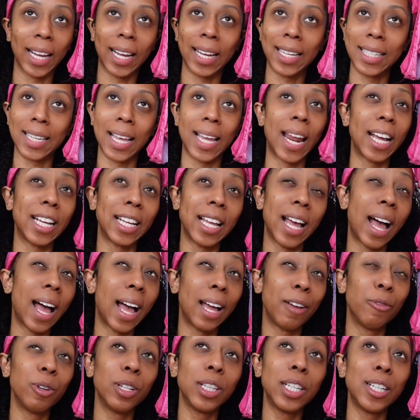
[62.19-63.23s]
Like I said, I,
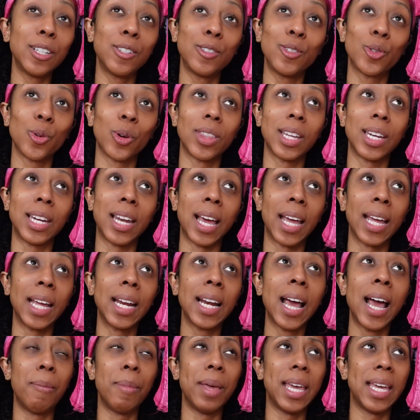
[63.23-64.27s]
I really enjoyed the
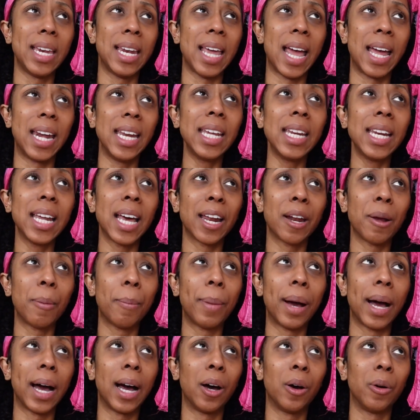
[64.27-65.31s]
night. It ended at
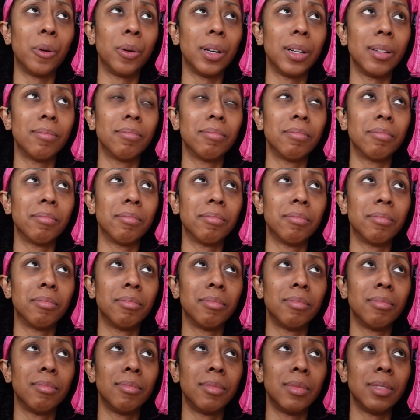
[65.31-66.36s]
about
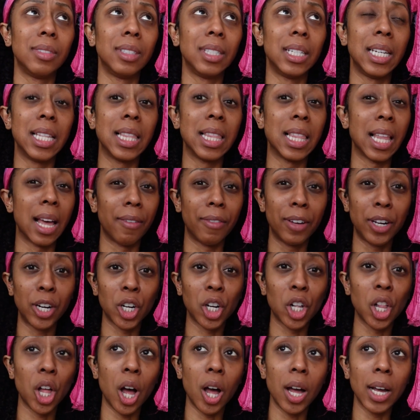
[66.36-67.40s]
eleven
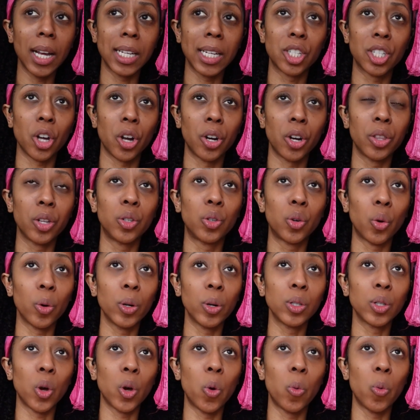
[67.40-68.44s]
o'clock. It started, the
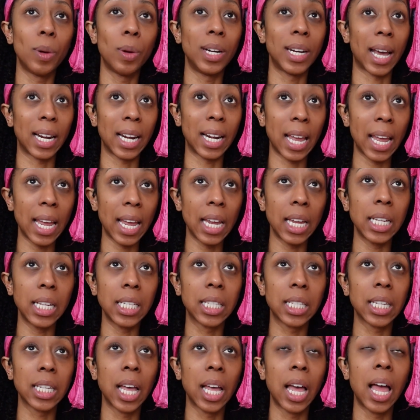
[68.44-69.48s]
doors opened at
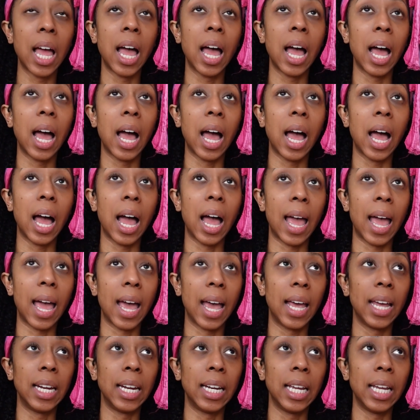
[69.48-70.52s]
eight.
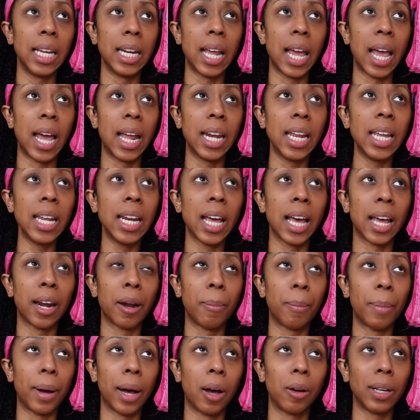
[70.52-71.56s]
And it ended at
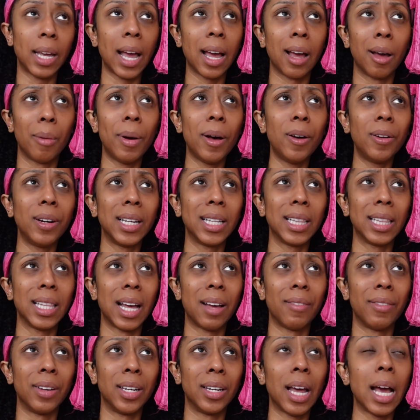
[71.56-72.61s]
about, yeah, about
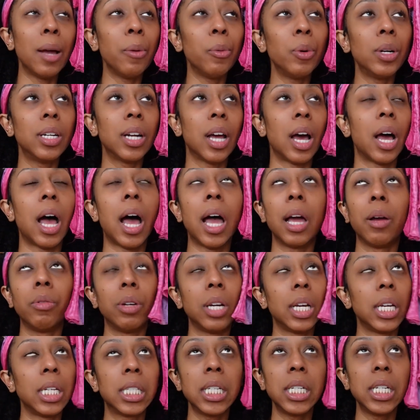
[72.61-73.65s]
eleven. I would, I,
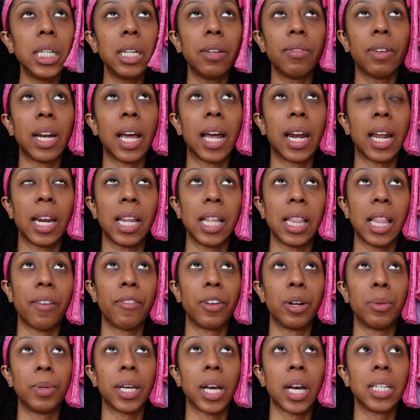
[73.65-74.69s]
it didn't even end at
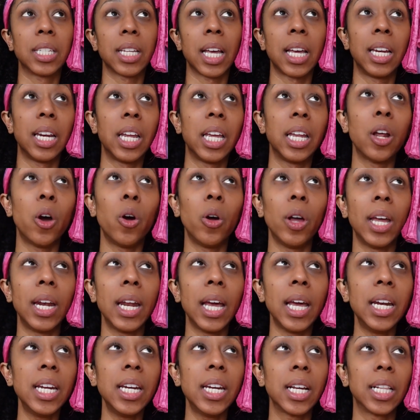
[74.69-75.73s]
eleven, because I, it, it
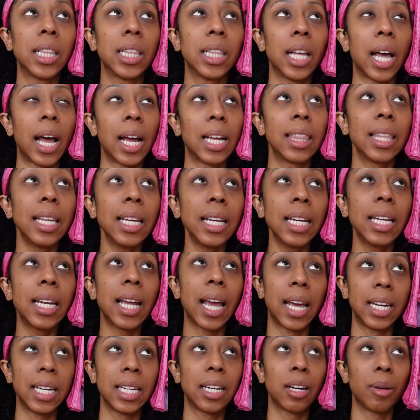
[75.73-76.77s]
ended, a, I think it
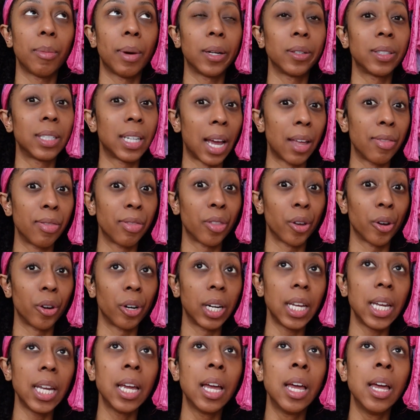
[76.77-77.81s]
ended about ten
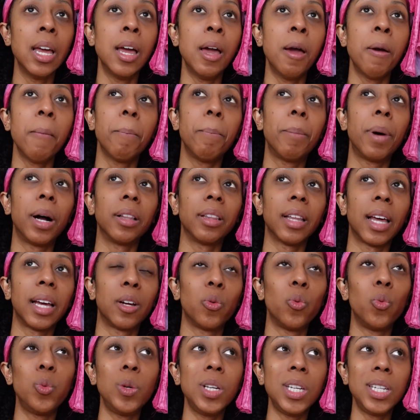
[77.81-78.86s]
thirty. But, like,
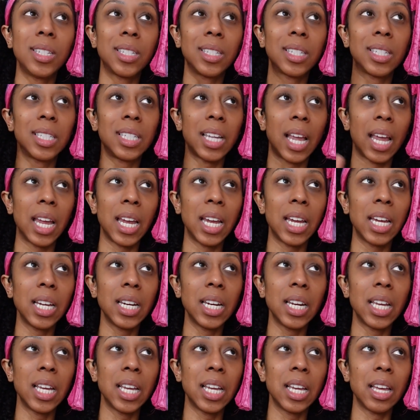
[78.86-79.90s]
we stayed
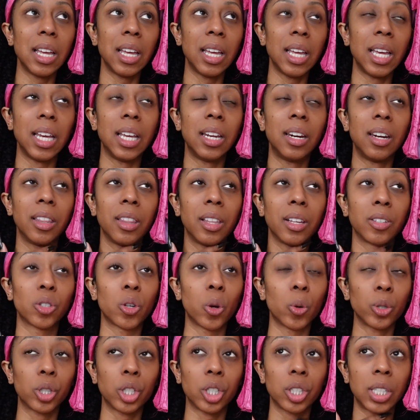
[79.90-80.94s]
in the
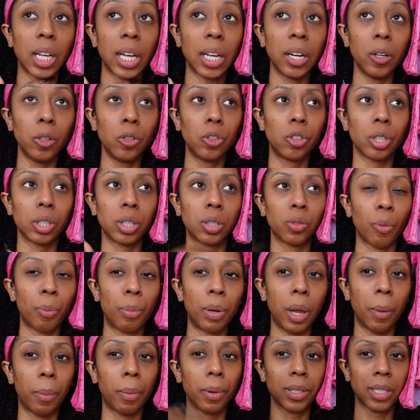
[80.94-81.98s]
Scotia Center just for
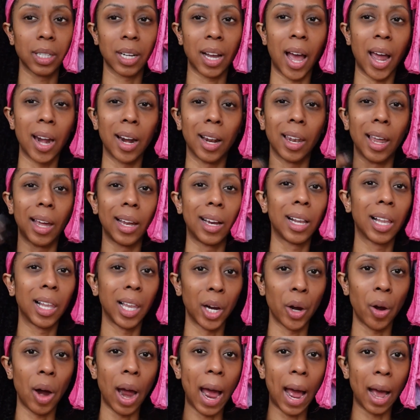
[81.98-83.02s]
people to kind of, like,
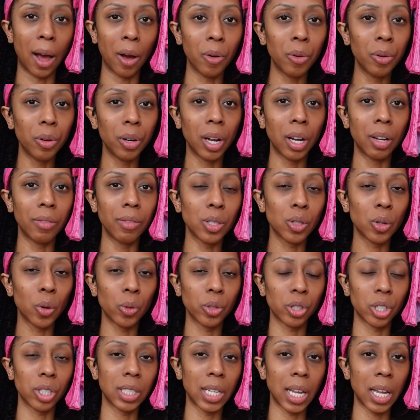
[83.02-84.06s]
clear out of the
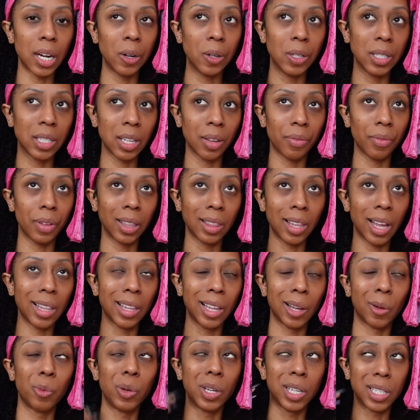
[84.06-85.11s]
Scotia Center and stuff like that.
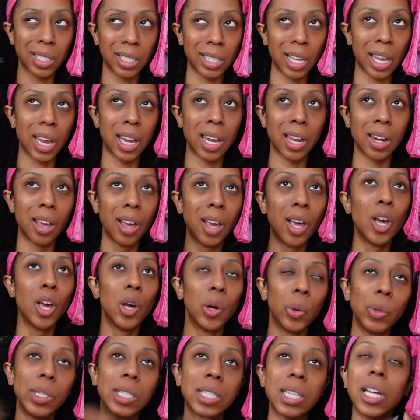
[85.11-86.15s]
Like, we stayed
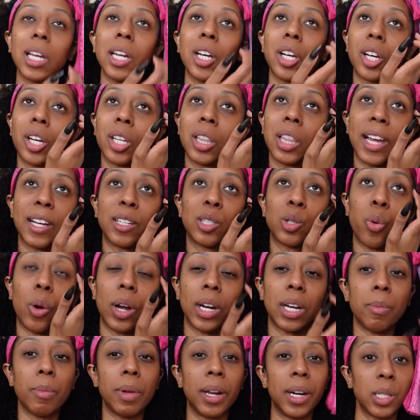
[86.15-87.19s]
we stayed a good, like,
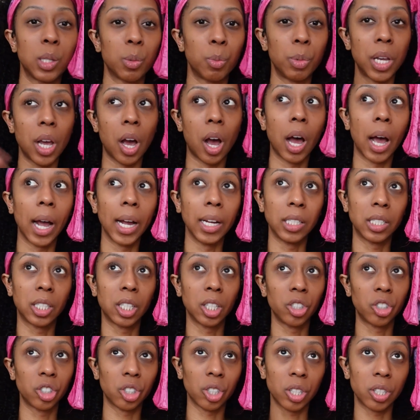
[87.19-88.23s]
twenty minutes behind, so
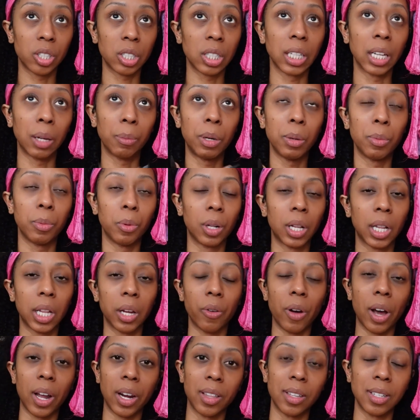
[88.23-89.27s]
just to let people
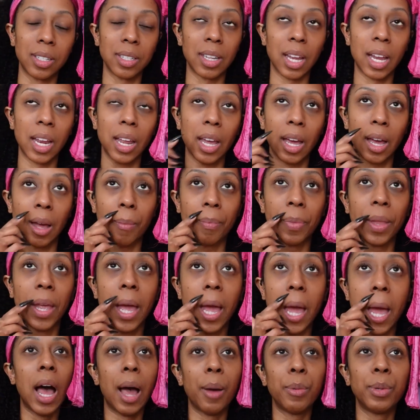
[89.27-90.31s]
clear out of the stadium.
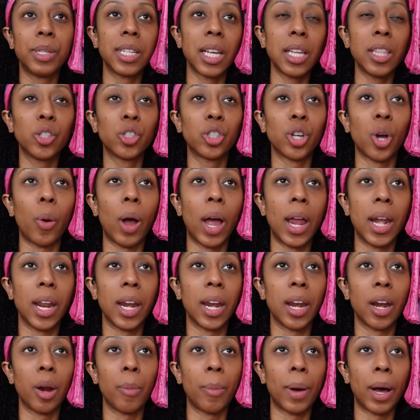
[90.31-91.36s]
I would say the show ended
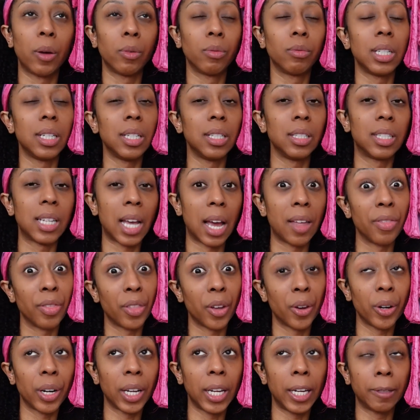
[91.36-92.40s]
at about ten
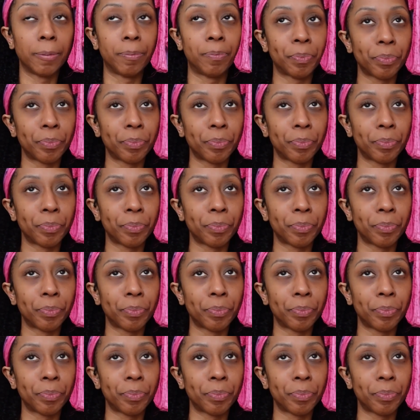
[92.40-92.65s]
thirty.